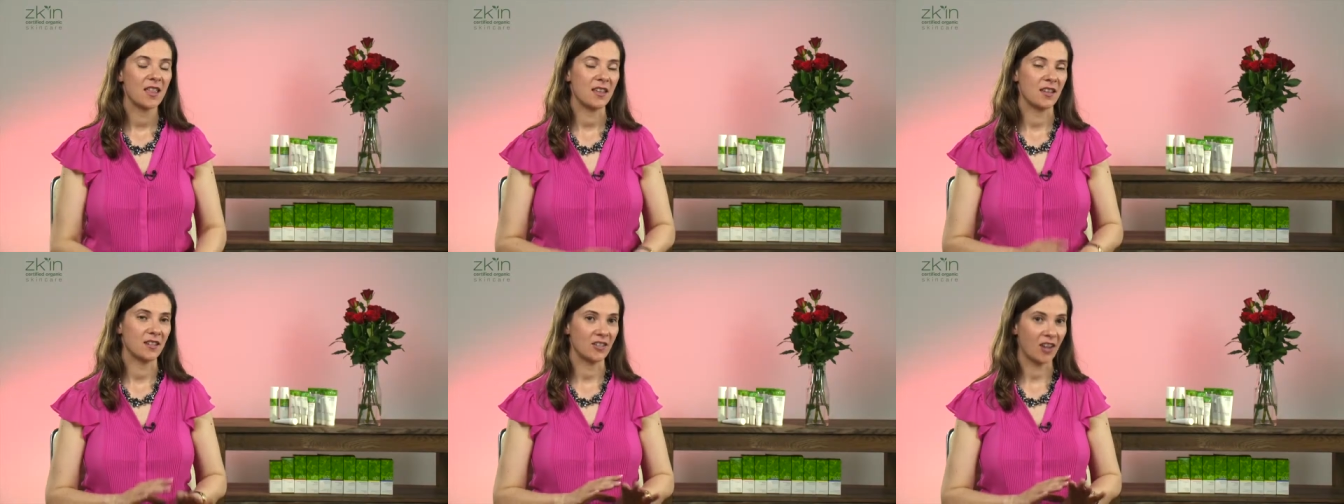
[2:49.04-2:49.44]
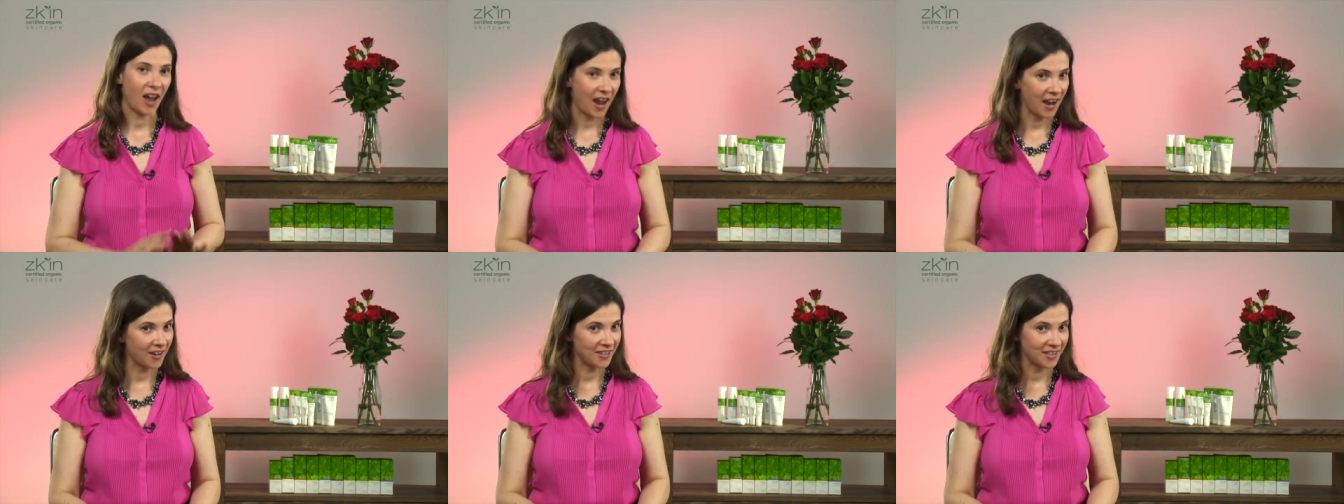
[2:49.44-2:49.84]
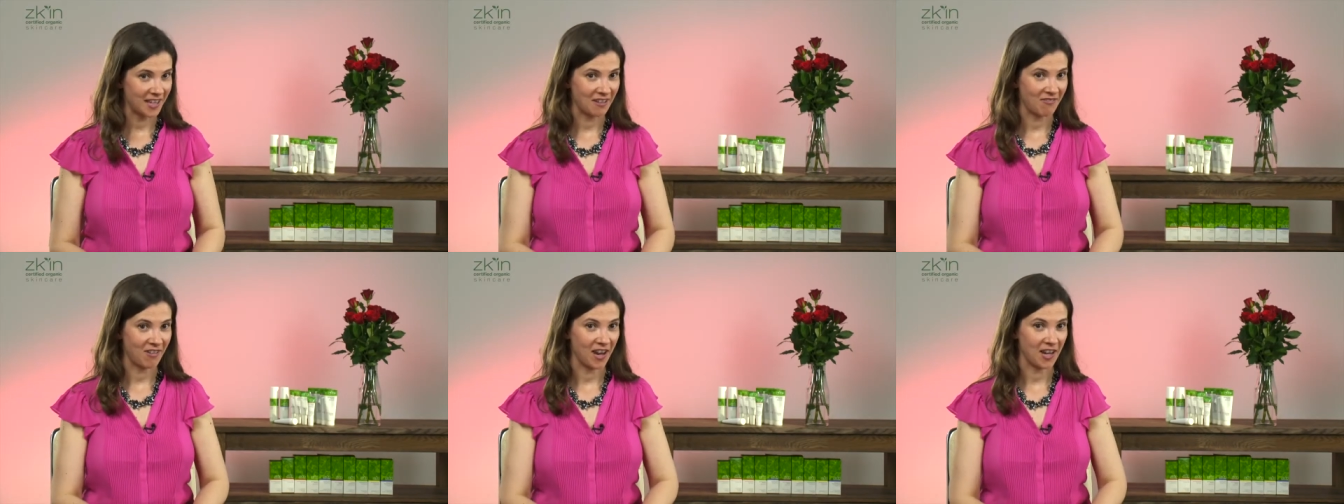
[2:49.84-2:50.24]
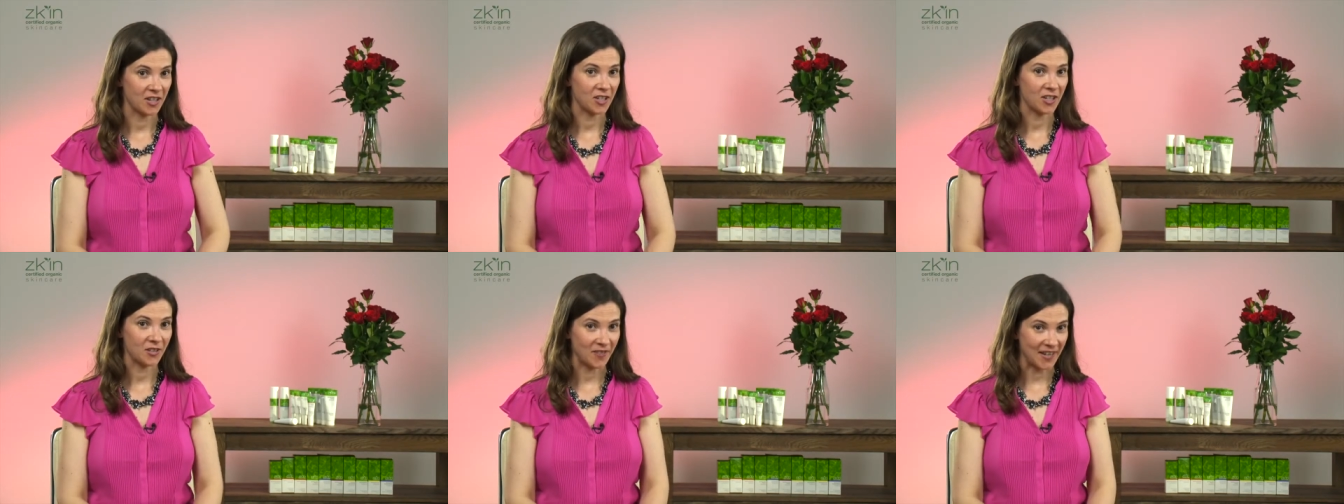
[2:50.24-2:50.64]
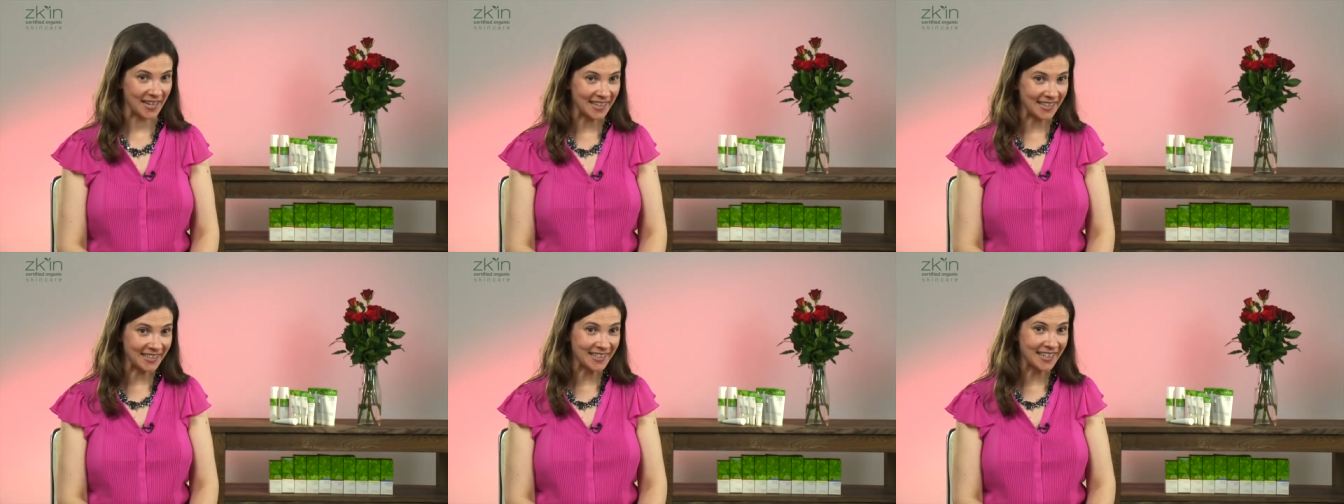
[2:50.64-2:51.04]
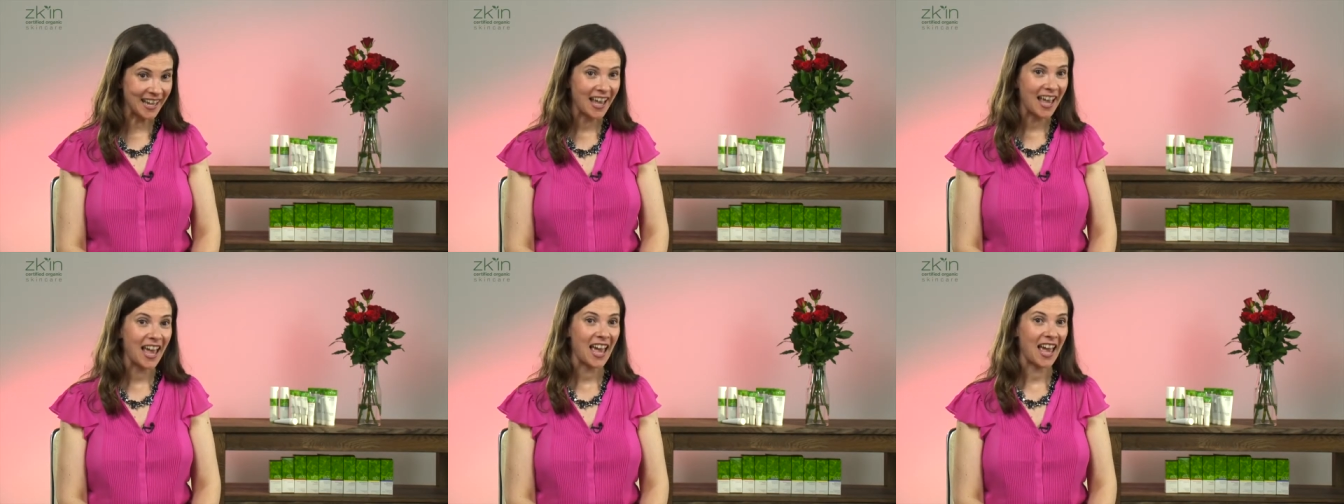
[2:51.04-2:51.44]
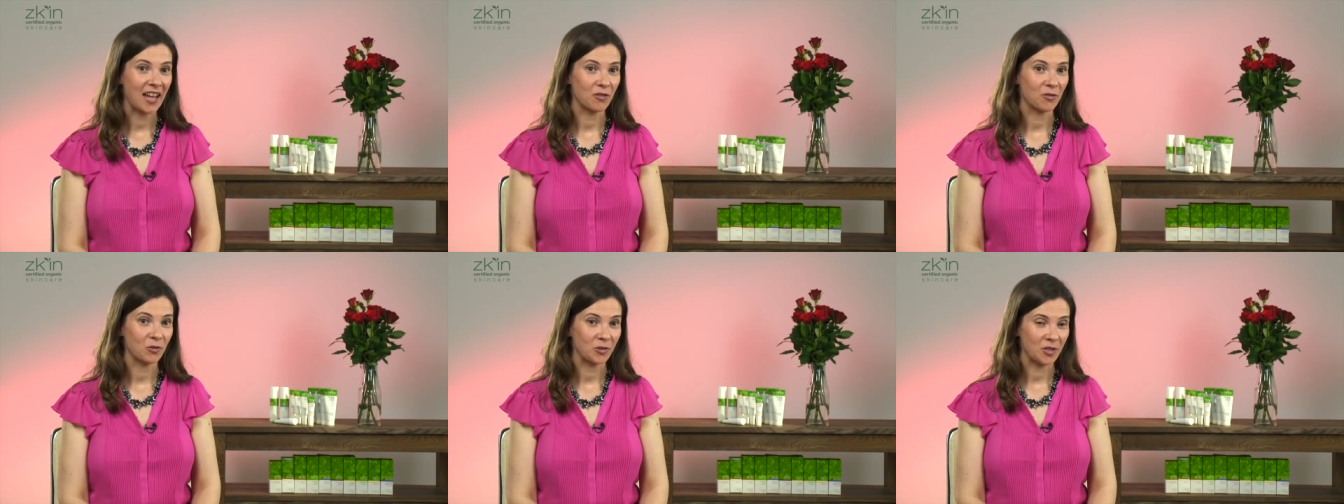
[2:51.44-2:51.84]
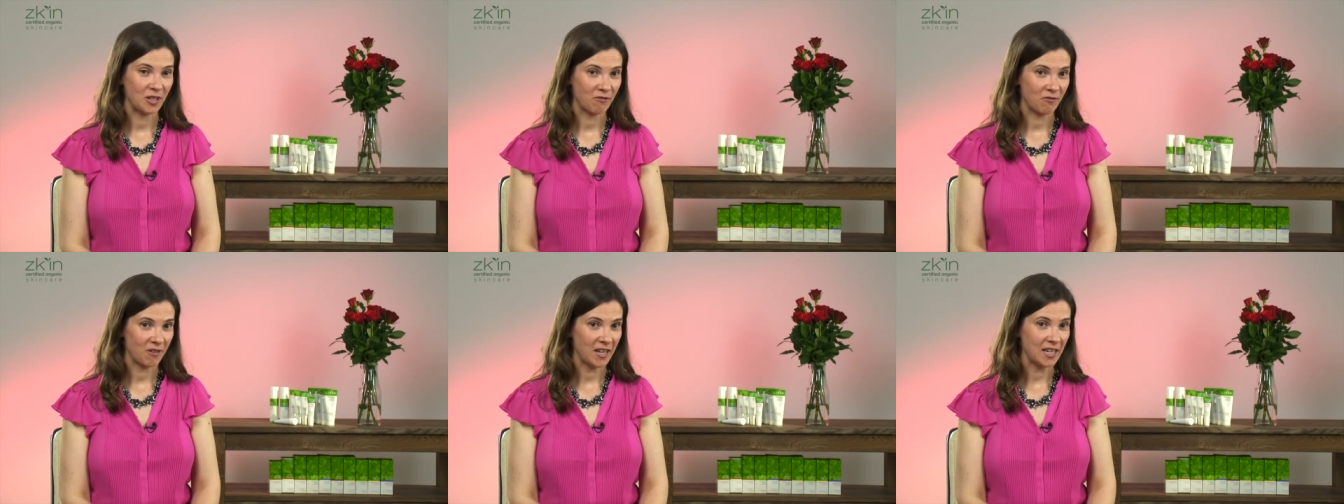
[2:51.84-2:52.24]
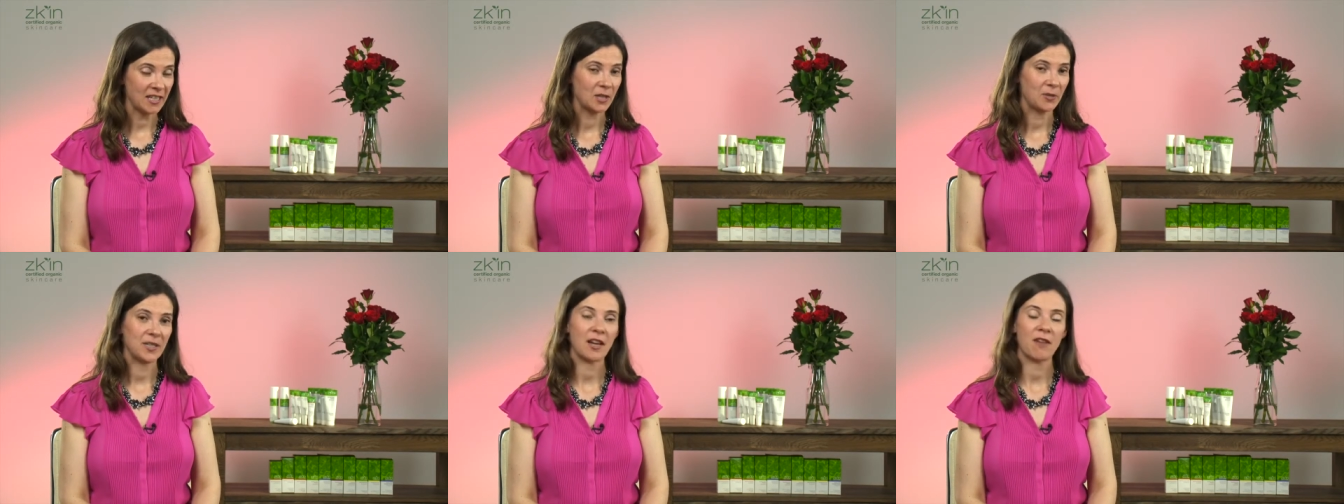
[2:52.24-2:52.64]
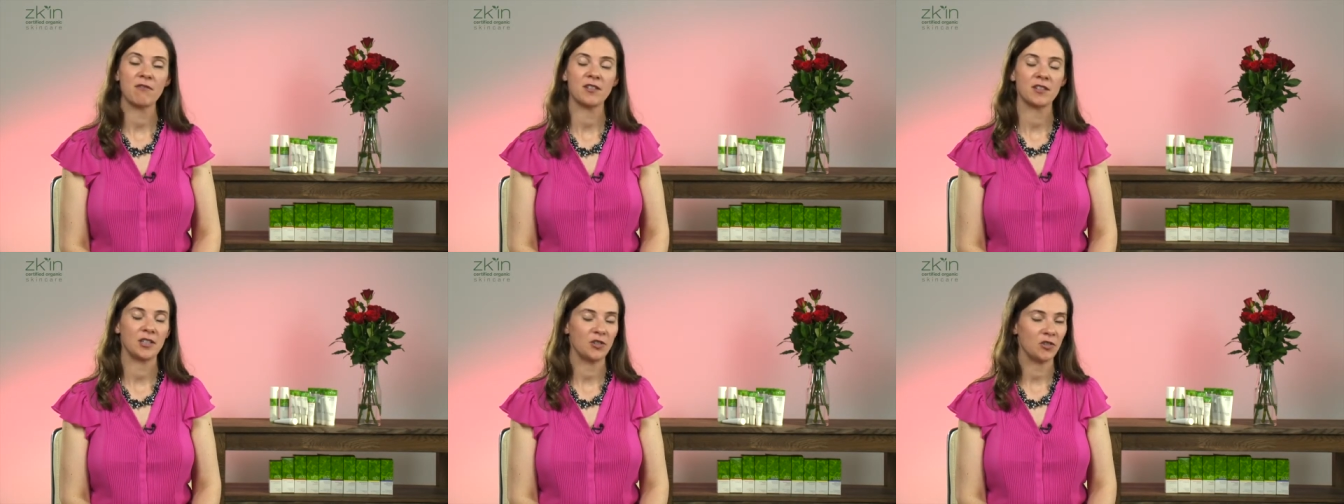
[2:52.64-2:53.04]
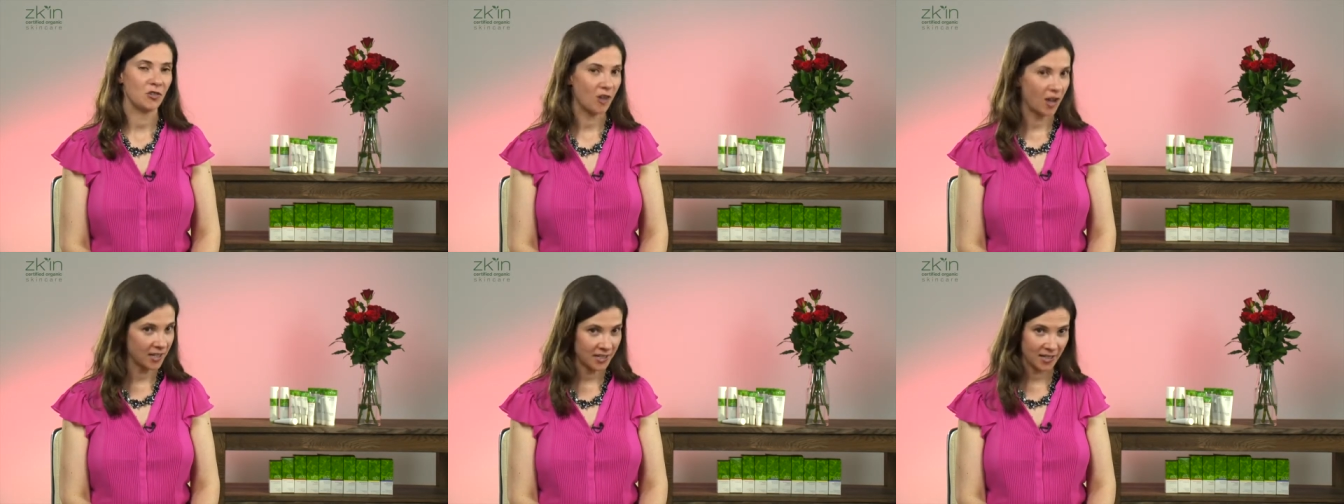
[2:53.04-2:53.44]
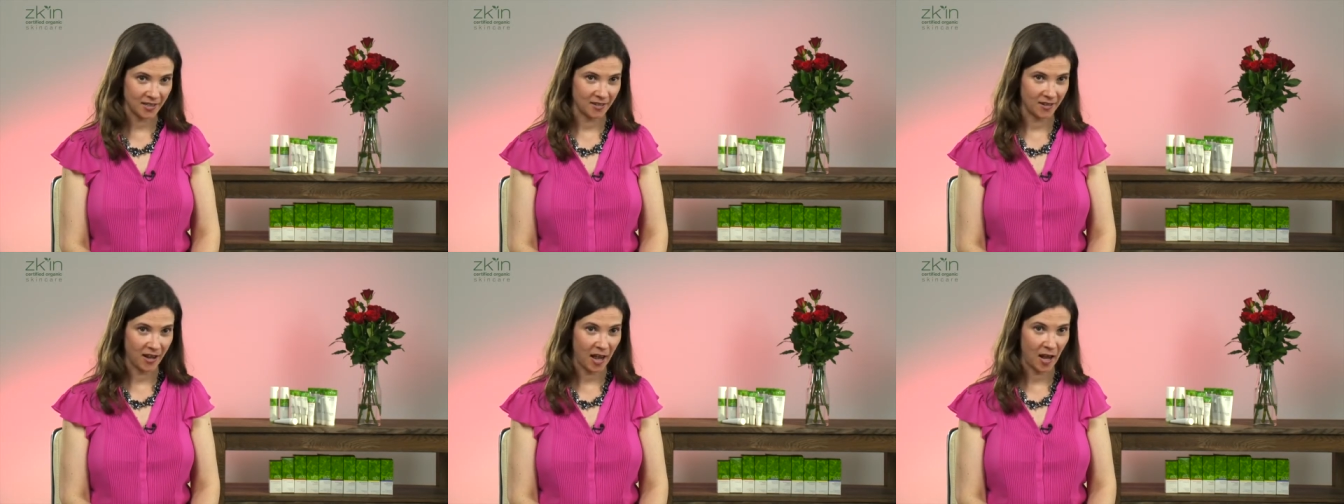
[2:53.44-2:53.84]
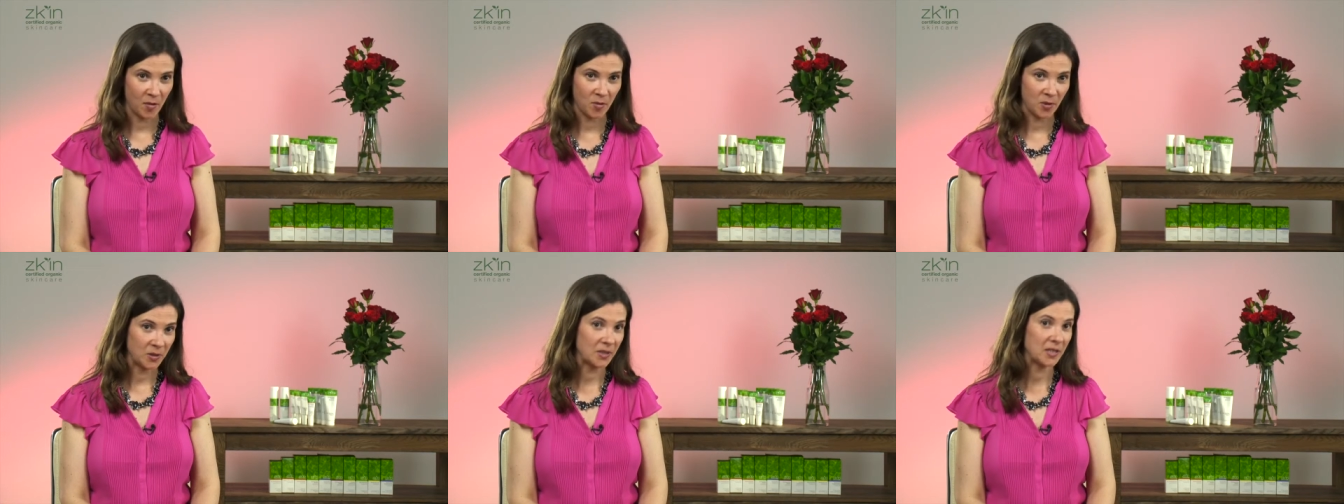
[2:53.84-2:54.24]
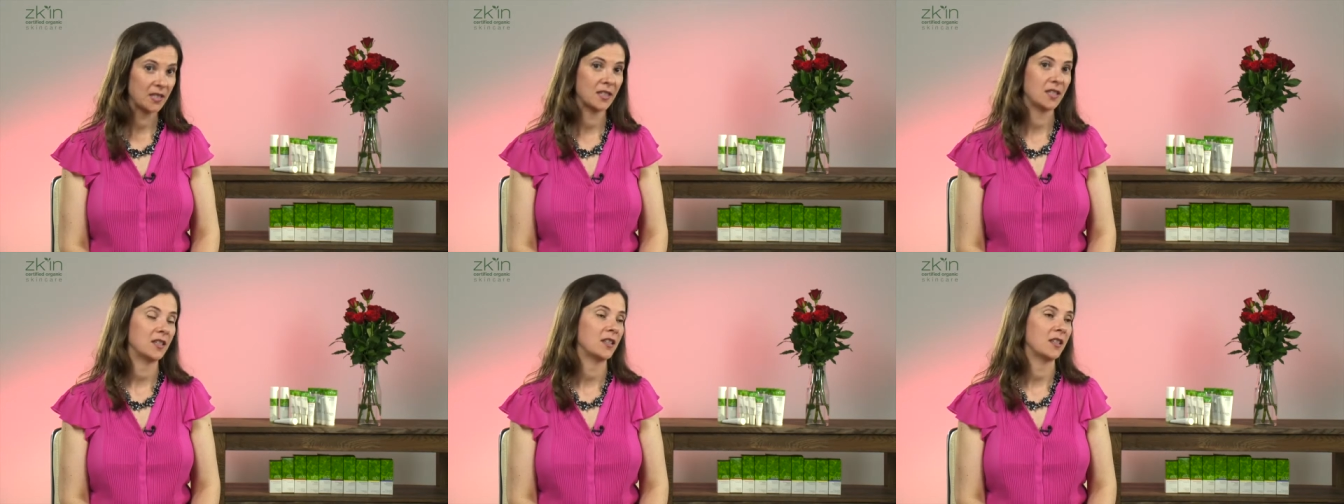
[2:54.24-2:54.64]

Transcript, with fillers: The entire skin range is vegan and cruelty-free, so we definitely do not test on animals.